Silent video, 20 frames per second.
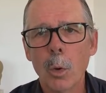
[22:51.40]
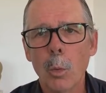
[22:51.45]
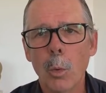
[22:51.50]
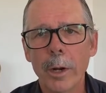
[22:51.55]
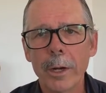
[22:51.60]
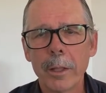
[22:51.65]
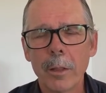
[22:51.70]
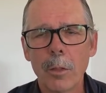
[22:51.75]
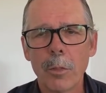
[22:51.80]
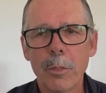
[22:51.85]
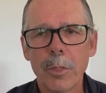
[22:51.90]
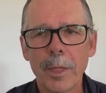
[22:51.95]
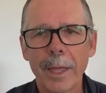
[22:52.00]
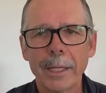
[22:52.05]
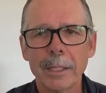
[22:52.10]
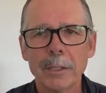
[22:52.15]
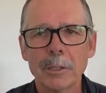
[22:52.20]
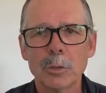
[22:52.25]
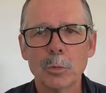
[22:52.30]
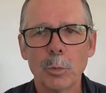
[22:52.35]
One of the
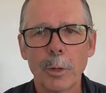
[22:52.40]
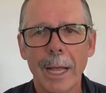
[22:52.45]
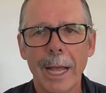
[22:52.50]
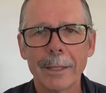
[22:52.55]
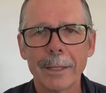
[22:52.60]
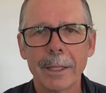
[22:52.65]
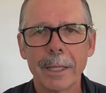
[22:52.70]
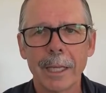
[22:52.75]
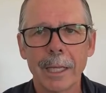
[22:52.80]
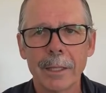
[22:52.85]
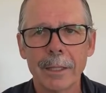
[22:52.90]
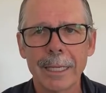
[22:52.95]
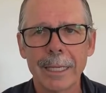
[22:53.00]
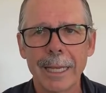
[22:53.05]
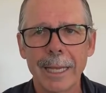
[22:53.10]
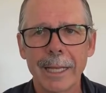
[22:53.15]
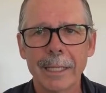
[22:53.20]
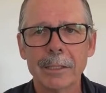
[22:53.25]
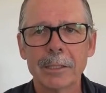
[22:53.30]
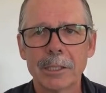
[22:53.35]
things at, in
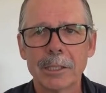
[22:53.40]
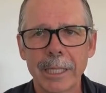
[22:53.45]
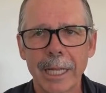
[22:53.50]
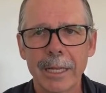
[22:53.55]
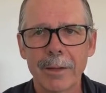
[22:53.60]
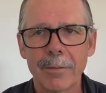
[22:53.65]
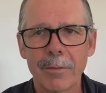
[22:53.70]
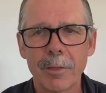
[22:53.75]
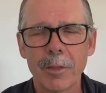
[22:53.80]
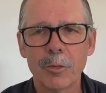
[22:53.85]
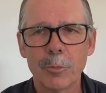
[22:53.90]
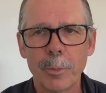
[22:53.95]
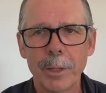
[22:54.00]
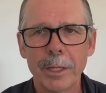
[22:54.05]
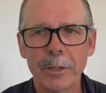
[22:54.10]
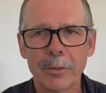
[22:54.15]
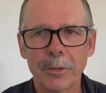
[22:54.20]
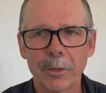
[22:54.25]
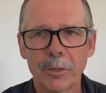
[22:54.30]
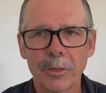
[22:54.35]
the end state of this
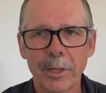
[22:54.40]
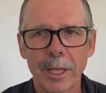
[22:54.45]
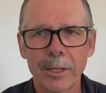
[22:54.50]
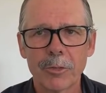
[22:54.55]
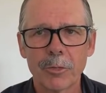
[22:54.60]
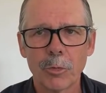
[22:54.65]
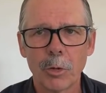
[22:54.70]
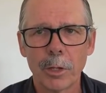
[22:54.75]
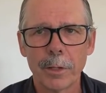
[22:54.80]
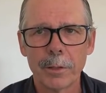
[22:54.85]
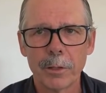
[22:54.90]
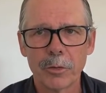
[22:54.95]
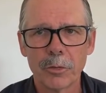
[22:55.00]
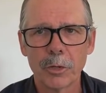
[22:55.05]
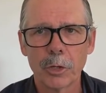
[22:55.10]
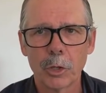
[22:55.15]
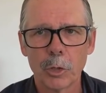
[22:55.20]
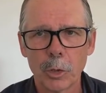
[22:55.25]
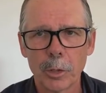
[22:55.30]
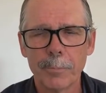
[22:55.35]
being successful, and there's
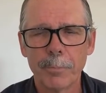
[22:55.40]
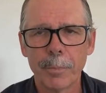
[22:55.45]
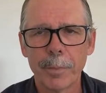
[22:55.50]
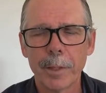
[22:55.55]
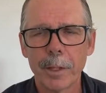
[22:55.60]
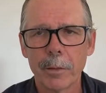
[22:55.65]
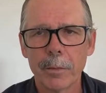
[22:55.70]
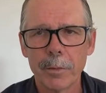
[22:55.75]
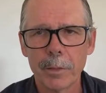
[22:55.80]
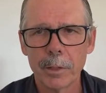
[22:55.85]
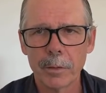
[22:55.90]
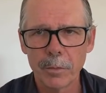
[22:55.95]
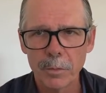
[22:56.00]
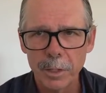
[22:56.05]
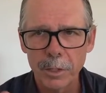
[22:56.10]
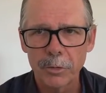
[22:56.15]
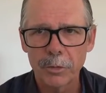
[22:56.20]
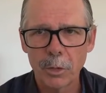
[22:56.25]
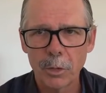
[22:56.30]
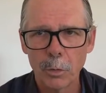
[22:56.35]
a good,
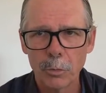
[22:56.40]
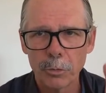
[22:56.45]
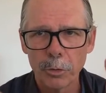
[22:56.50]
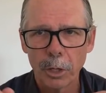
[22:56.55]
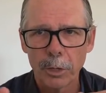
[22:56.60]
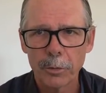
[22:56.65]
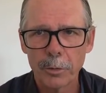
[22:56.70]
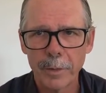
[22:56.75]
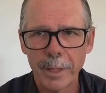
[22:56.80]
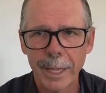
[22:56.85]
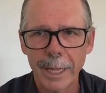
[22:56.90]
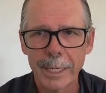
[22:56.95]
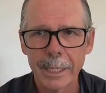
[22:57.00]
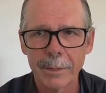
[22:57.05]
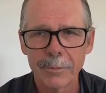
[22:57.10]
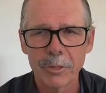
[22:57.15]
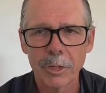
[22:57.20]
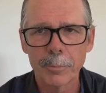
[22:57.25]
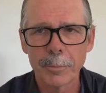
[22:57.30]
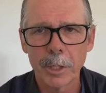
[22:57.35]
this goes under the heading
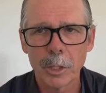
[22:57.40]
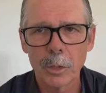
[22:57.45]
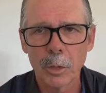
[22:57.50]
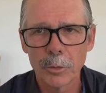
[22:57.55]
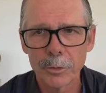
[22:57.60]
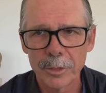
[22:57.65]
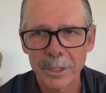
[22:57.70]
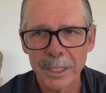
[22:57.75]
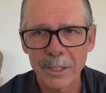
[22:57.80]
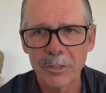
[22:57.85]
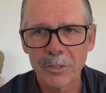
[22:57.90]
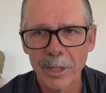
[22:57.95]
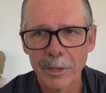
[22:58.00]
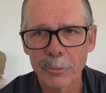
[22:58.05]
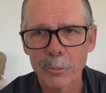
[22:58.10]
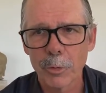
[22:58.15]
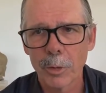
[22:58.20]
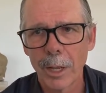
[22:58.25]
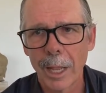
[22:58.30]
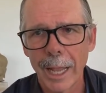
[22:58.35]
of something called
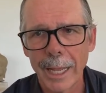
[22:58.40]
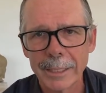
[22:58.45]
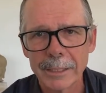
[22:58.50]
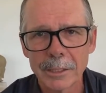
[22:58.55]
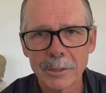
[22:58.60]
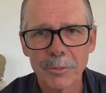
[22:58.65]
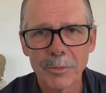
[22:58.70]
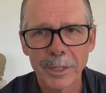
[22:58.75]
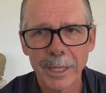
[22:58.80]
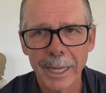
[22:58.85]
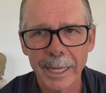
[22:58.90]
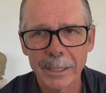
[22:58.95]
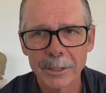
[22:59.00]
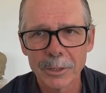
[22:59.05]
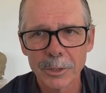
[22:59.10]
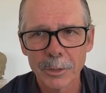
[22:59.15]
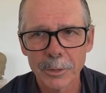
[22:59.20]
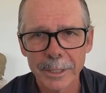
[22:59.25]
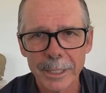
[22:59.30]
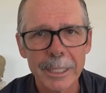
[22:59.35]
decentralized
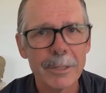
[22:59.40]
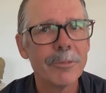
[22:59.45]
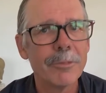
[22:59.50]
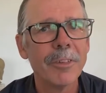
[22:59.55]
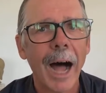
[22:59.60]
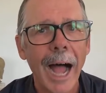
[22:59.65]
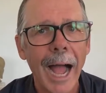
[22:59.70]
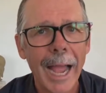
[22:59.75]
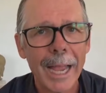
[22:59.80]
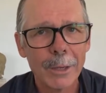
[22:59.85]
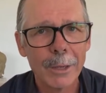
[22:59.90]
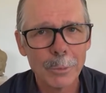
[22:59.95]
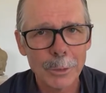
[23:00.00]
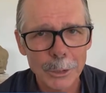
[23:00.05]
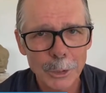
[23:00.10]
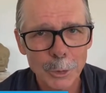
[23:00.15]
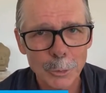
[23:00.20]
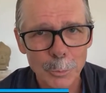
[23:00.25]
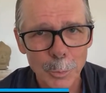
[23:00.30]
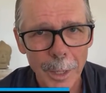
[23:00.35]
finance or DeFi,
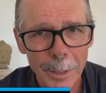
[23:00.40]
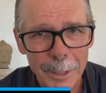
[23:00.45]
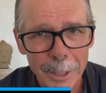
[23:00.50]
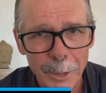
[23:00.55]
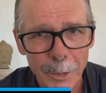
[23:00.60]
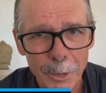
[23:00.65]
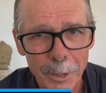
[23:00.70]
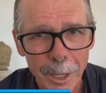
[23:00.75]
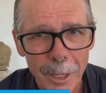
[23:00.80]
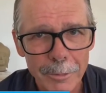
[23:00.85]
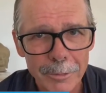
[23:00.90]
which you've probably heard of.